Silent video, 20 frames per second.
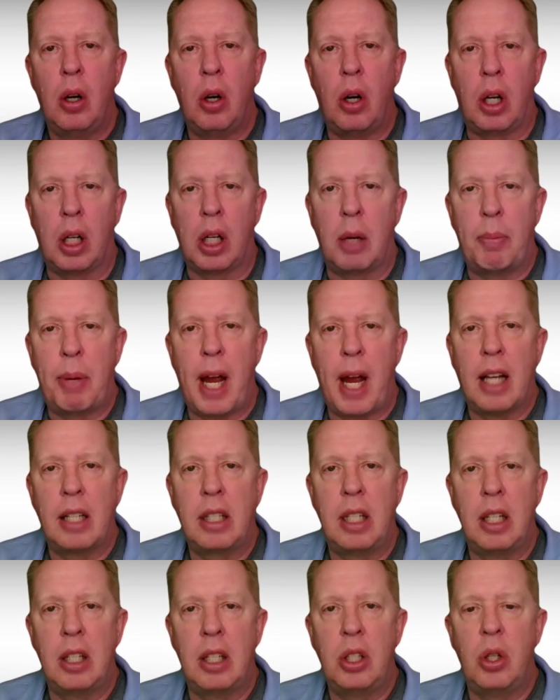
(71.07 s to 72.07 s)
a
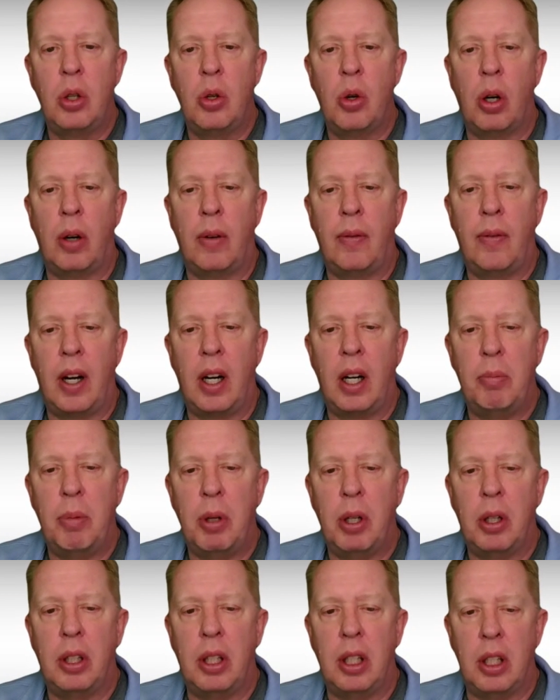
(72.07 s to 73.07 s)
capacity issue, or a
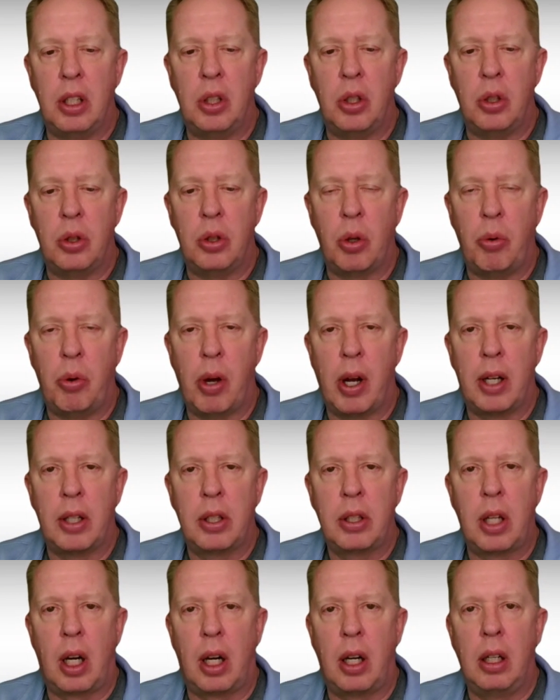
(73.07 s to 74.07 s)
variability issue. So we want
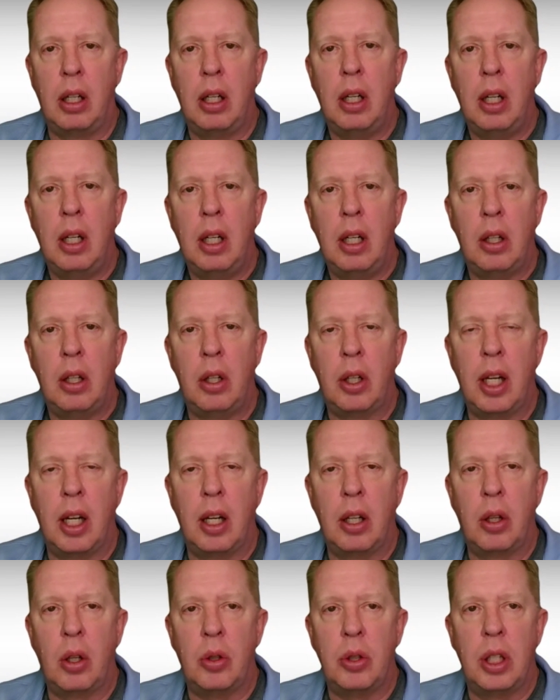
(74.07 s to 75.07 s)
to start looking
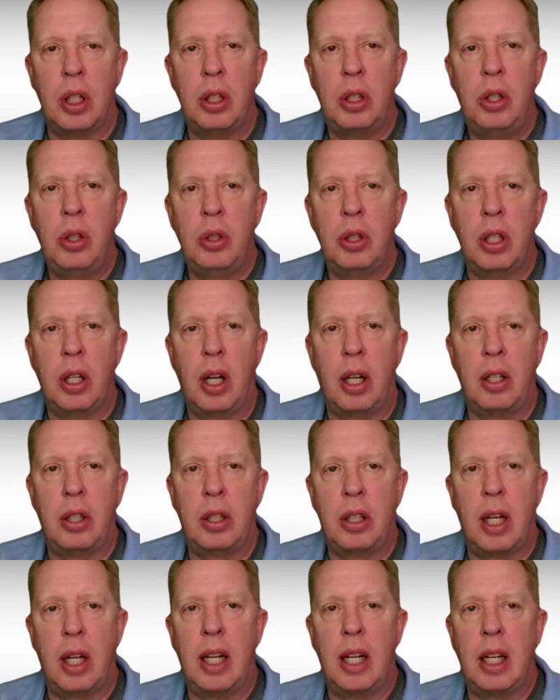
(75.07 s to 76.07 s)
at those issues and
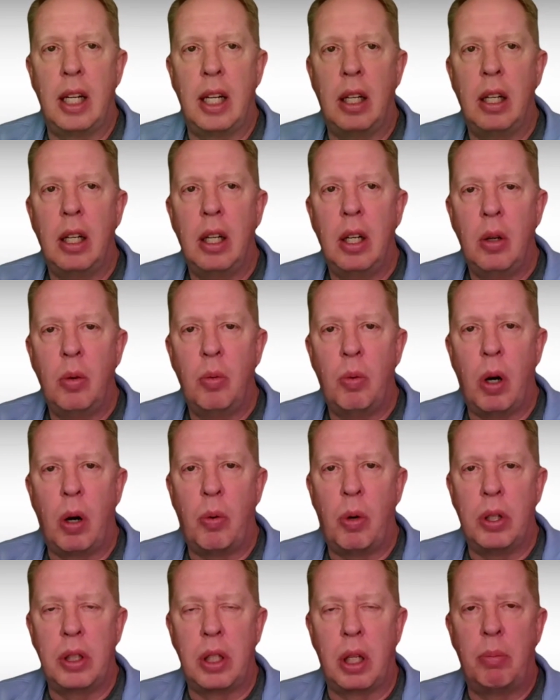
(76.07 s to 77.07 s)
understanding what
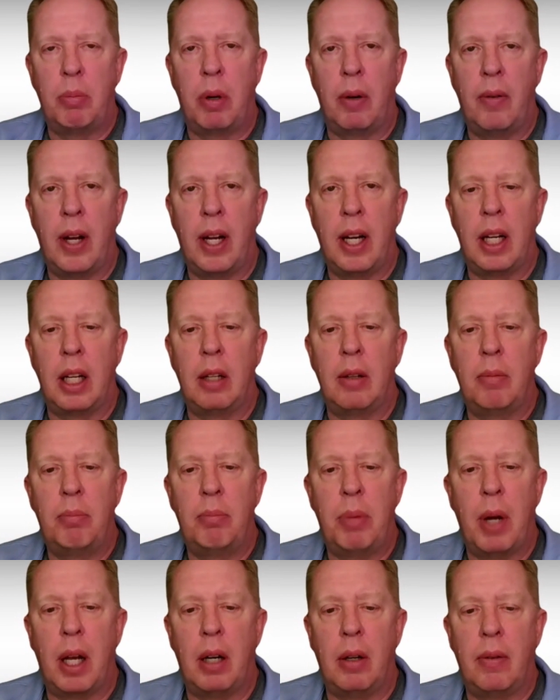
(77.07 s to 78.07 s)
ones are preventing
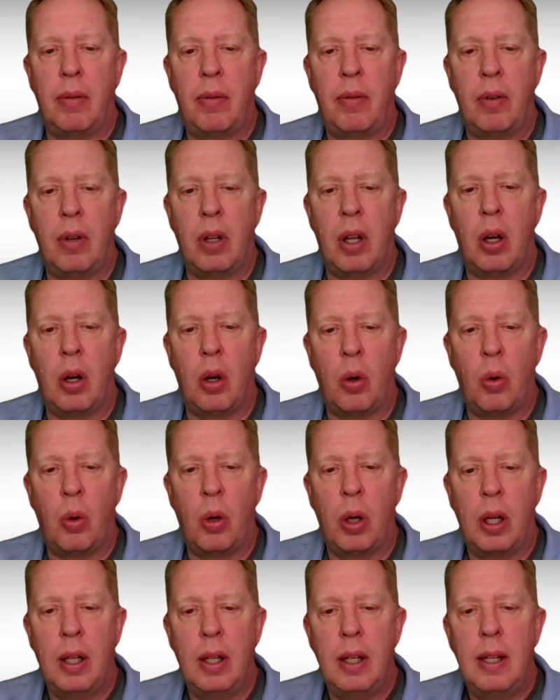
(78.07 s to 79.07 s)
better
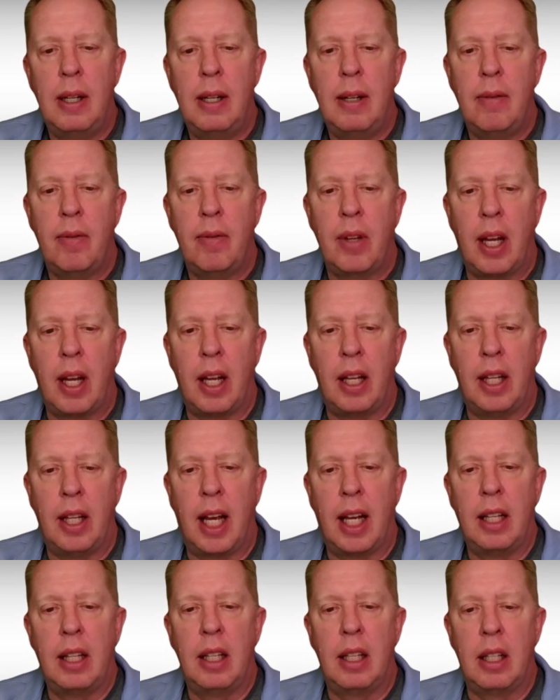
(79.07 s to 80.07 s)
flow. And
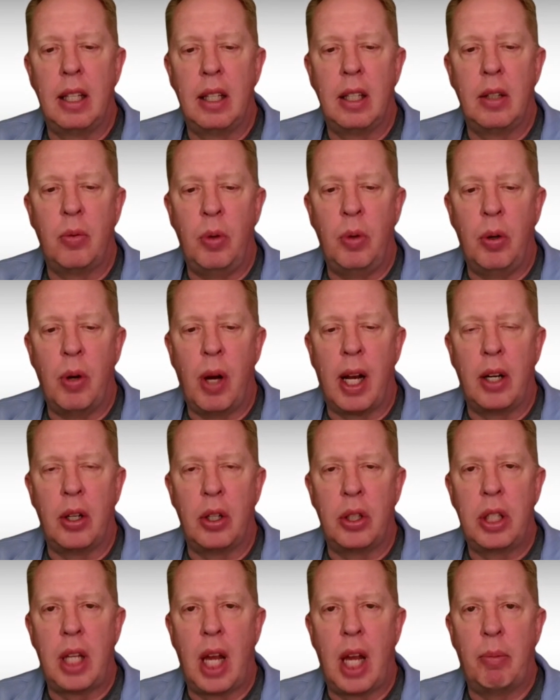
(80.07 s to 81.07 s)
then we want to
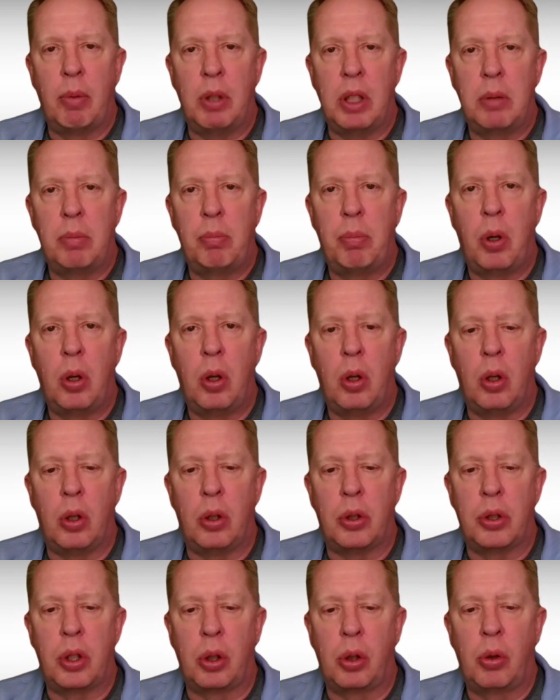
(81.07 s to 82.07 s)
establish
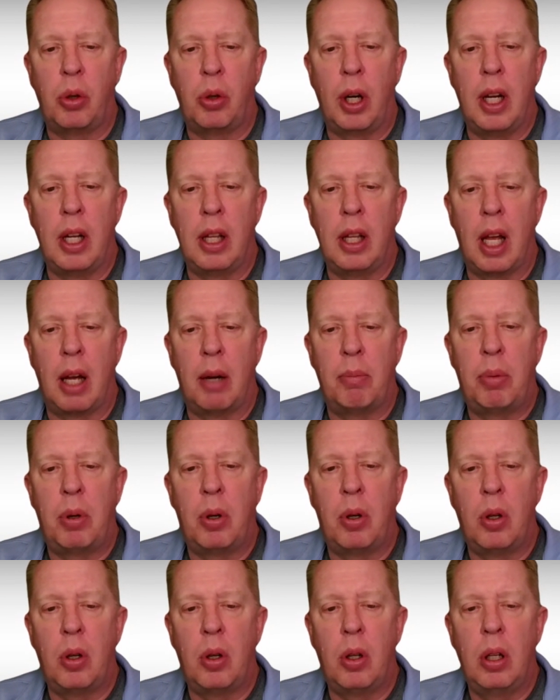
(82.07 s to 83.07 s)
pull. So creating that
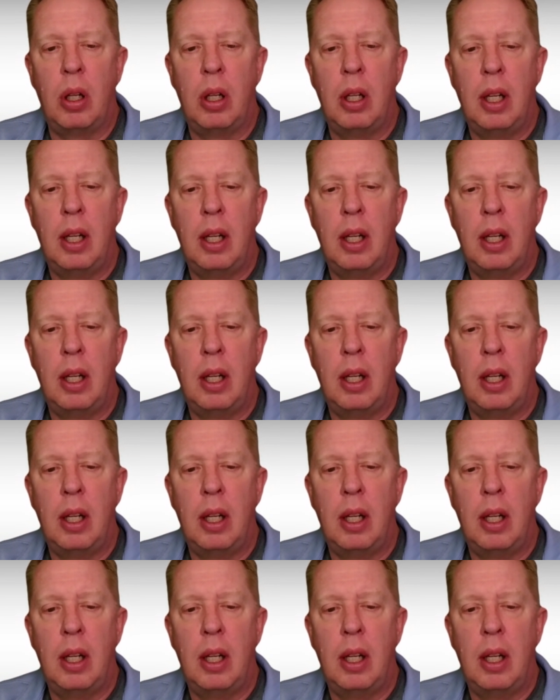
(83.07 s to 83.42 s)
pull